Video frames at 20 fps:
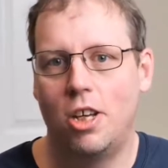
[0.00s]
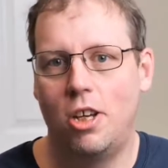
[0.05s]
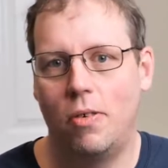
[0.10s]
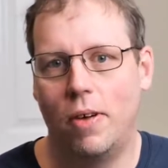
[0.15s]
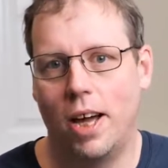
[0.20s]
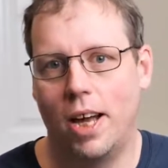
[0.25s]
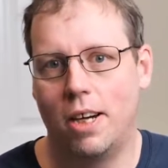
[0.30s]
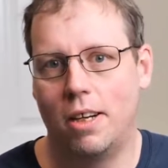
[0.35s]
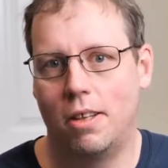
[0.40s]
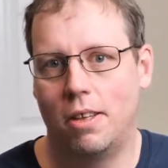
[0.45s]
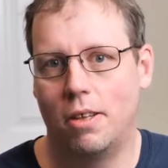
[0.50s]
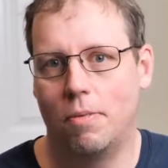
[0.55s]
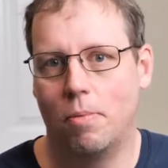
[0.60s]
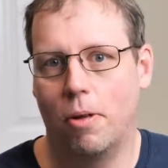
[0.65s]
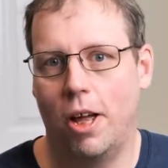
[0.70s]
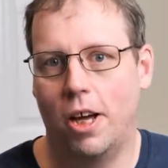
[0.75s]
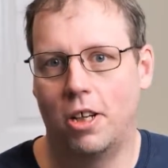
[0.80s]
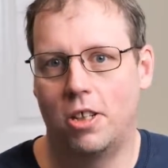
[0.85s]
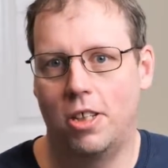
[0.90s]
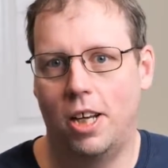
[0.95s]
to add it to the
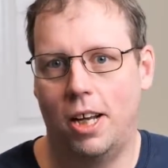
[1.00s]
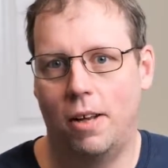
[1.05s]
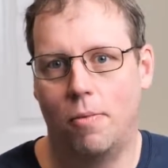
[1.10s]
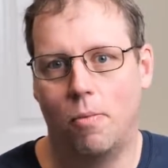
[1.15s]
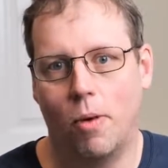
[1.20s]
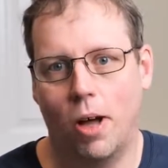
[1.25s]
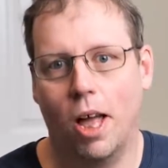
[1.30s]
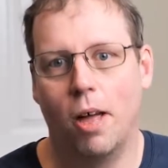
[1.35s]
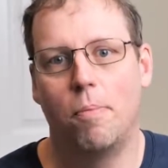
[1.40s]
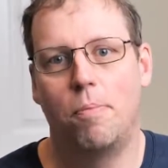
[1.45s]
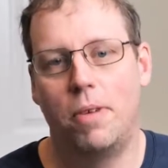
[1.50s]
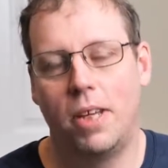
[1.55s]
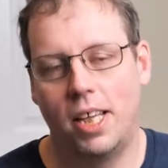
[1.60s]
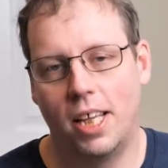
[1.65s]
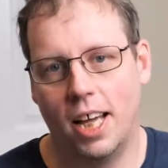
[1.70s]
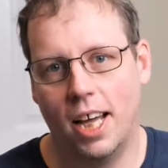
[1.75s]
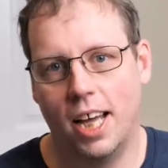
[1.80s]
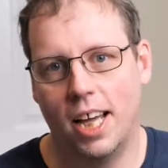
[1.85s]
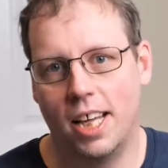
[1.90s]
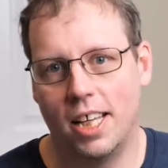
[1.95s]
blockchain? Well,
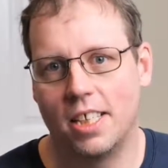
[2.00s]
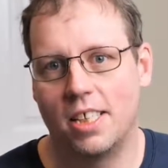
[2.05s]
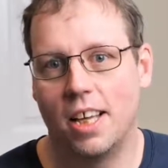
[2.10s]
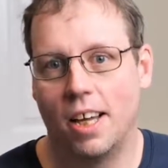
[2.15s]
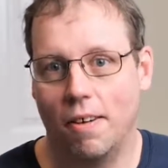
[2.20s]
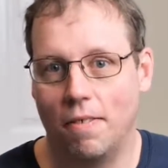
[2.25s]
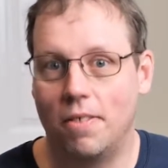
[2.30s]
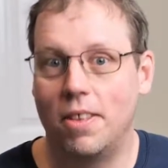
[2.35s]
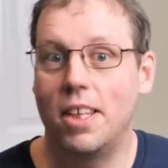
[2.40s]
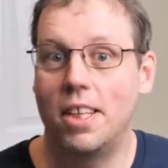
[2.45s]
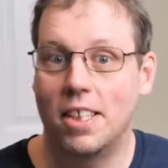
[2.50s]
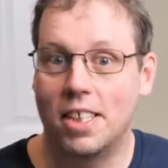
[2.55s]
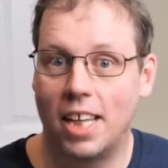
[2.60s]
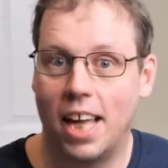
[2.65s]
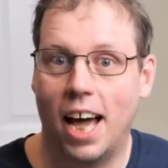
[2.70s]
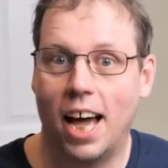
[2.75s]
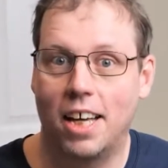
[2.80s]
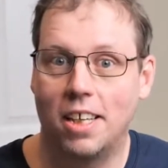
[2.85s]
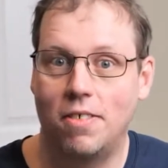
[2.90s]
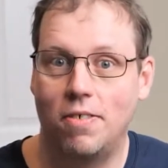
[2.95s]
because of these
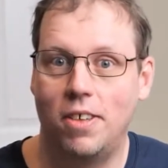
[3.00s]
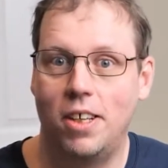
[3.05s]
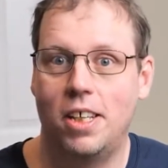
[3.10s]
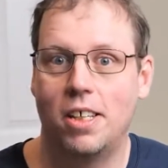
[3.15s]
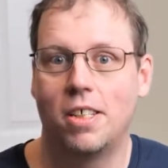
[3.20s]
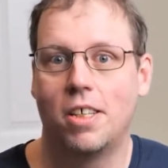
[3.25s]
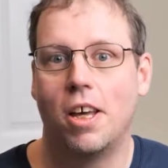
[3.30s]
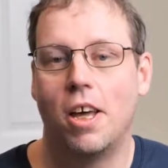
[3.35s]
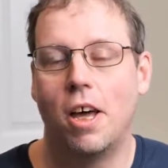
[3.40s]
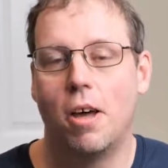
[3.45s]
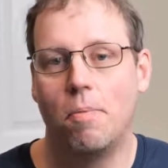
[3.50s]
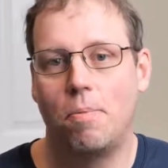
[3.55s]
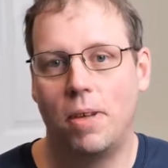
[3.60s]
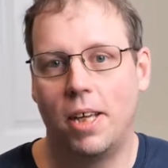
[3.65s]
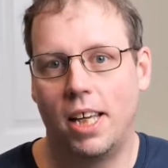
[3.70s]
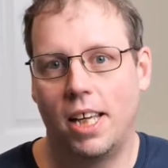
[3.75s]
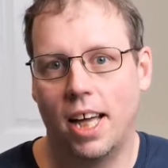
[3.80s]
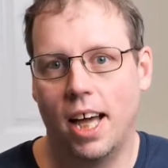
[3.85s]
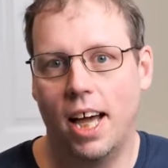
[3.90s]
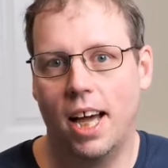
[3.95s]
gas fees.
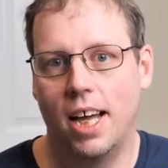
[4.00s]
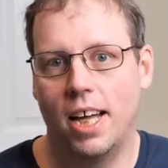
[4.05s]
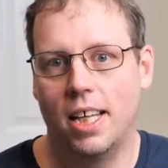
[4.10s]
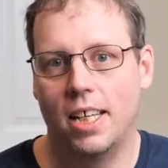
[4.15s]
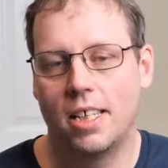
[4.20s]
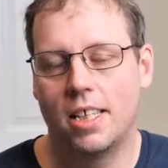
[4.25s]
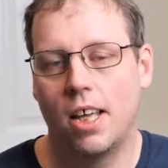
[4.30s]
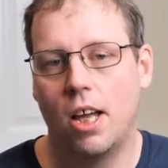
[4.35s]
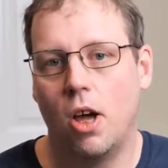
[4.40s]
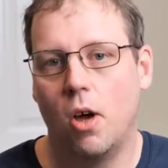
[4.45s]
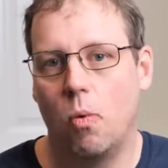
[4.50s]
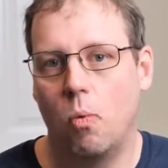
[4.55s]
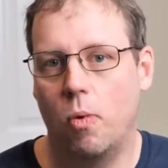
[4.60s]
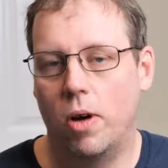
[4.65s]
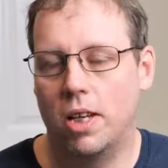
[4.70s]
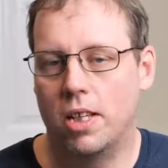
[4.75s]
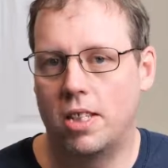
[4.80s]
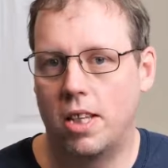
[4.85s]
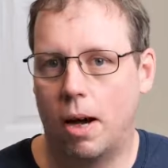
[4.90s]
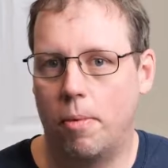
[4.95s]
Because
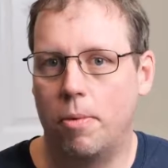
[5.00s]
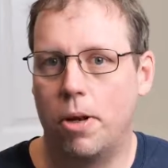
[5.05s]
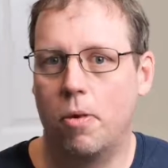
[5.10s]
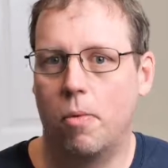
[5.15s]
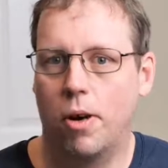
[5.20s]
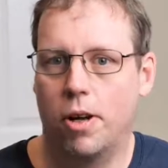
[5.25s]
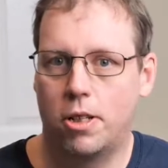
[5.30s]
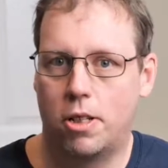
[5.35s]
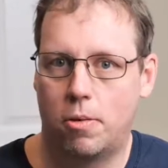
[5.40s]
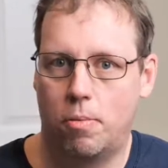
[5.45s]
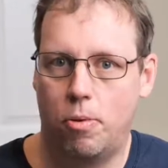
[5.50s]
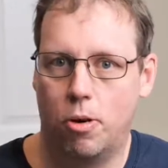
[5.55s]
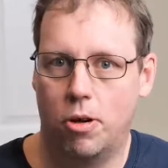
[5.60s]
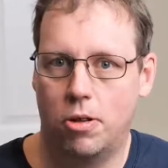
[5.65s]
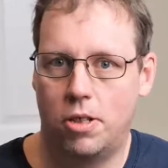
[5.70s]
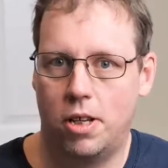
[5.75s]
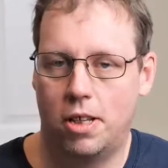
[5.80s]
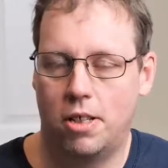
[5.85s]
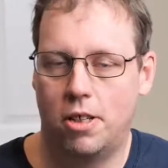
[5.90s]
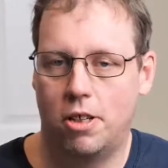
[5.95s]
when somebody wants to
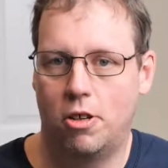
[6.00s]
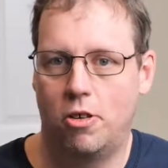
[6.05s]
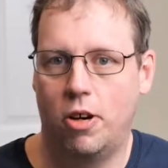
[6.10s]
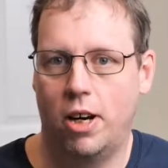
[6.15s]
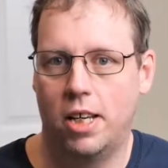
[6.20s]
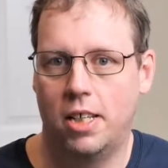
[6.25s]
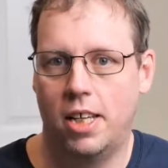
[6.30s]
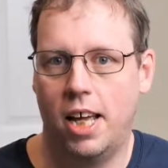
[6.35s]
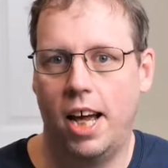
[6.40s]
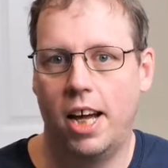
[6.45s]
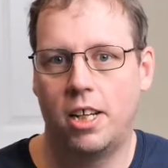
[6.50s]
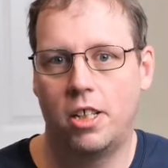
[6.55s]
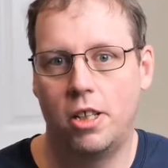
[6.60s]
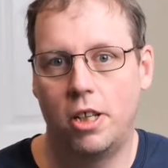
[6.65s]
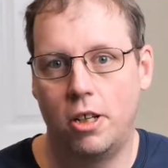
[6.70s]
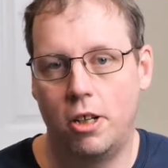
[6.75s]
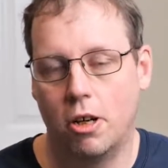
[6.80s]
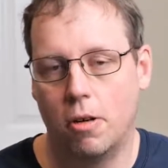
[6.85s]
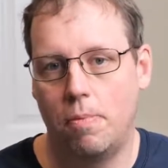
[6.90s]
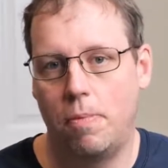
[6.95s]
process a
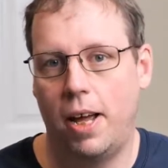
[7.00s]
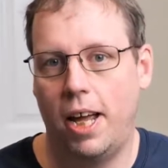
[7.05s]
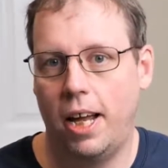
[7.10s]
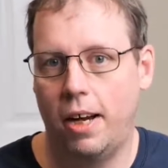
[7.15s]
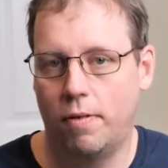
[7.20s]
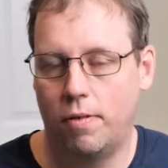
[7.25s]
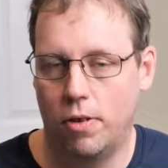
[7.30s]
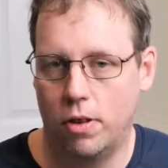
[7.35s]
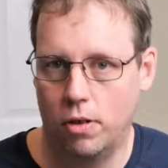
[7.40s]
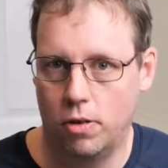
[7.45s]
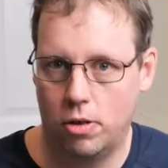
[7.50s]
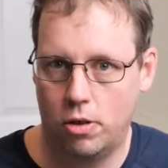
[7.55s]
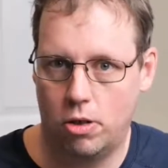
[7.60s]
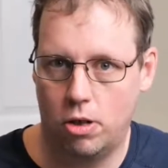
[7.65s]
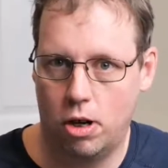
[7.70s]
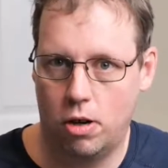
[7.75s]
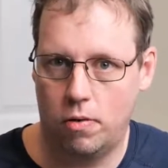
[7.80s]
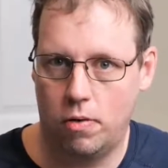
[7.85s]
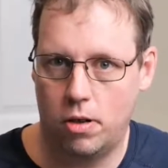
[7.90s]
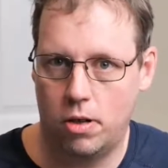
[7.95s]
transaction, you're paying for those
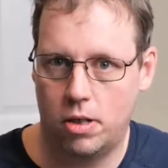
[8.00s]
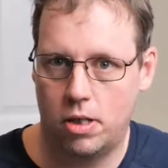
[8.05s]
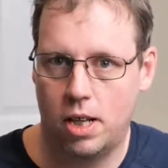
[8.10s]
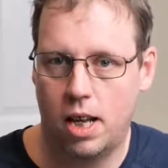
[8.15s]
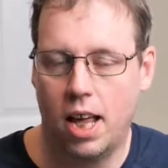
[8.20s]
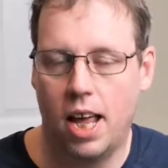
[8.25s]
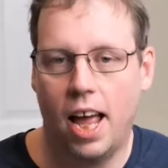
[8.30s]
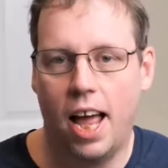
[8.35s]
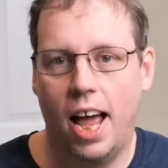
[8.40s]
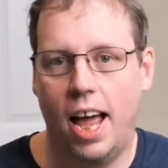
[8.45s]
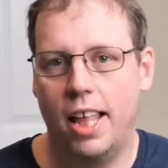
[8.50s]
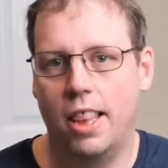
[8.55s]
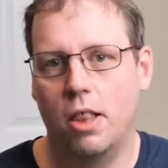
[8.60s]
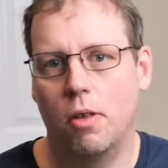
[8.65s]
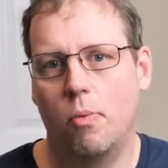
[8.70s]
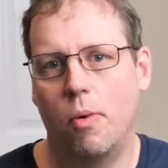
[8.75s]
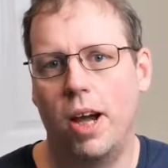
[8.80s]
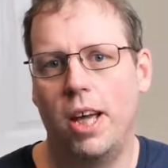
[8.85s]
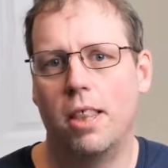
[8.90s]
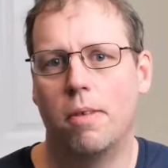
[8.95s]
servers. And
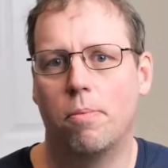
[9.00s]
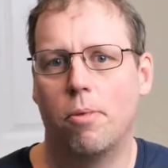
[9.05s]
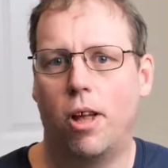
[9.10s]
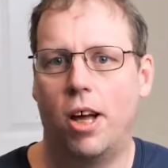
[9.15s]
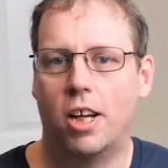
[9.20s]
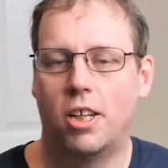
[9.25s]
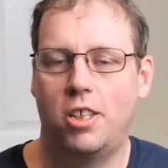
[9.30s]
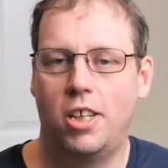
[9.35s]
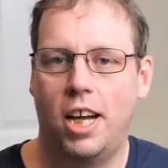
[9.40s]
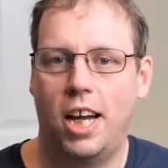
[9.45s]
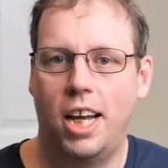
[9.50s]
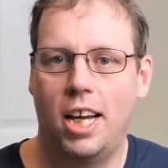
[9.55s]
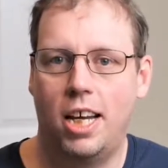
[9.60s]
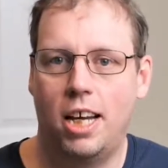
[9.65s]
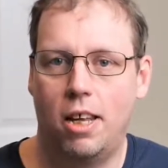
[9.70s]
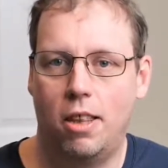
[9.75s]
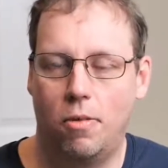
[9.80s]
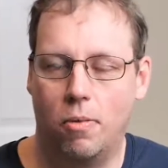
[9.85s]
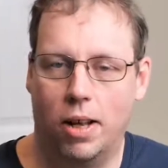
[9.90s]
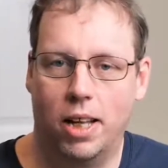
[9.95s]
the way the
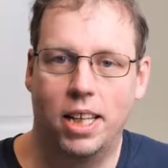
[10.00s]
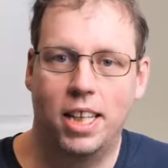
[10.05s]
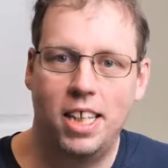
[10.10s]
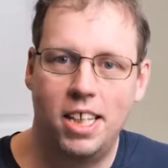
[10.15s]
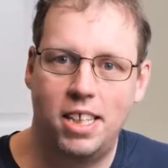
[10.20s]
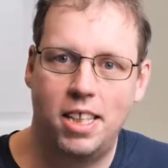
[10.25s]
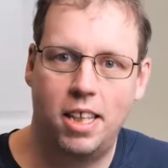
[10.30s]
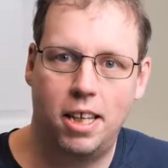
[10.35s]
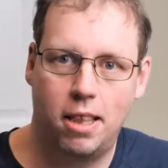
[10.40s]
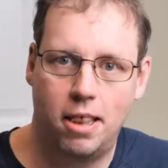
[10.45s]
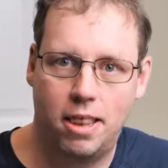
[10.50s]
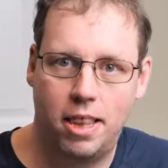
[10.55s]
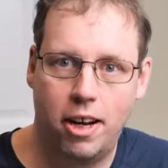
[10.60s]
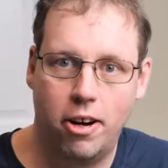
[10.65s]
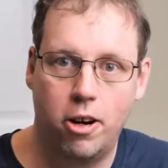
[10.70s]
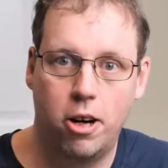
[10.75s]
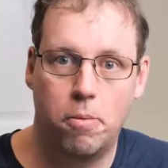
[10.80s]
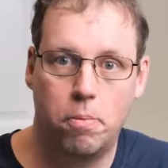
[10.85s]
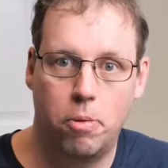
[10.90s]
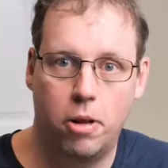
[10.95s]
blockchain, well, at least the
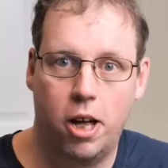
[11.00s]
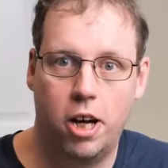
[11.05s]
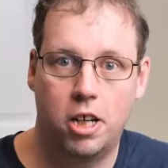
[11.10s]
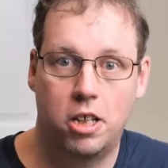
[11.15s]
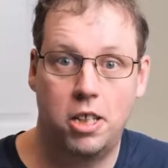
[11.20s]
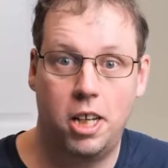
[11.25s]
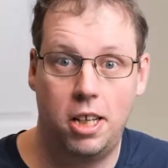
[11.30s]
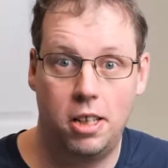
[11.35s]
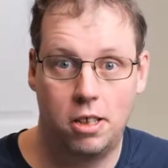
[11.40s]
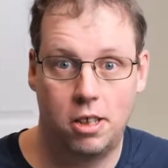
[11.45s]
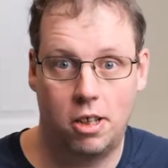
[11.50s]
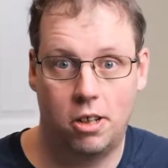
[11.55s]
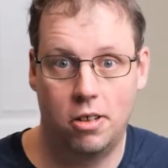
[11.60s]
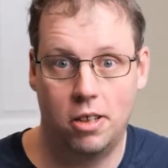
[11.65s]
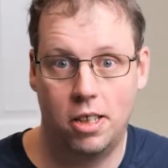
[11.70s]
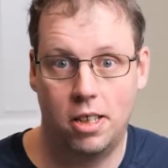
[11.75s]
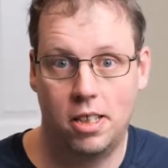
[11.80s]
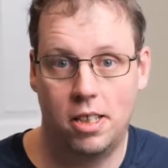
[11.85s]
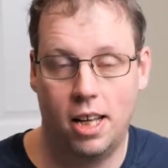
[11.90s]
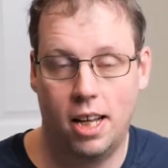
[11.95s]
Ethereum blockchain is
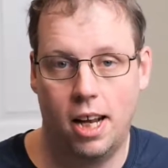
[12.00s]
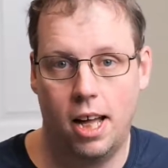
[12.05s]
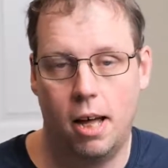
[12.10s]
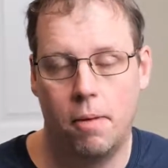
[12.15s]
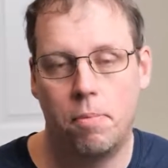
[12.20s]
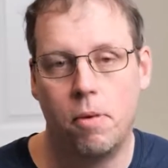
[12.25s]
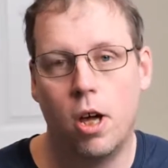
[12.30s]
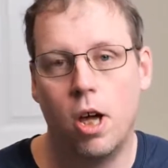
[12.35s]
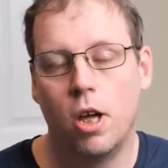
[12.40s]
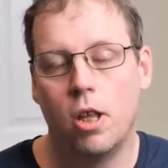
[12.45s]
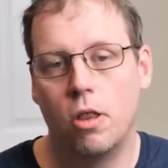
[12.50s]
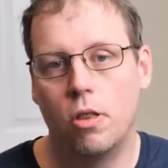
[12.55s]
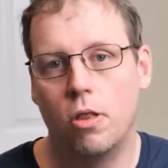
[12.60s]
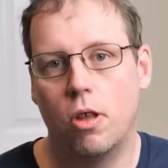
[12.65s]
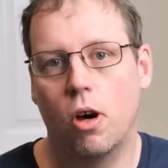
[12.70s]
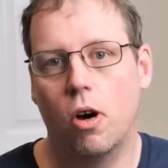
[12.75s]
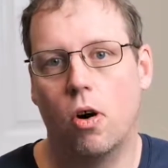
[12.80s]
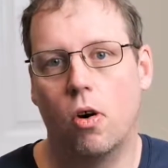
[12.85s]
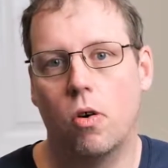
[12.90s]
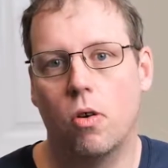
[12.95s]
currently set up,
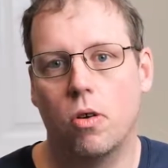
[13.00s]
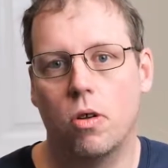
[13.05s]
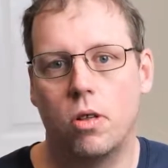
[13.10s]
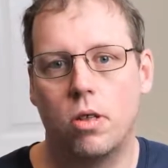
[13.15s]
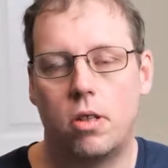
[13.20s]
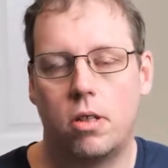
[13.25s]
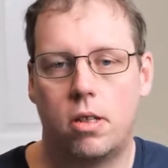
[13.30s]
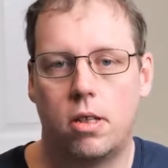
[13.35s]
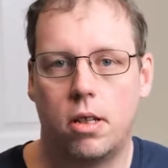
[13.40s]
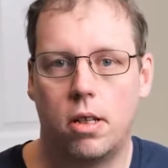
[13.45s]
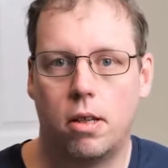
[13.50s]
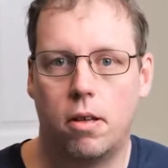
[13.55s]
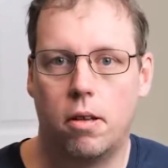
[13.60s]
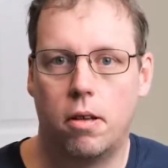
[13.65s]
those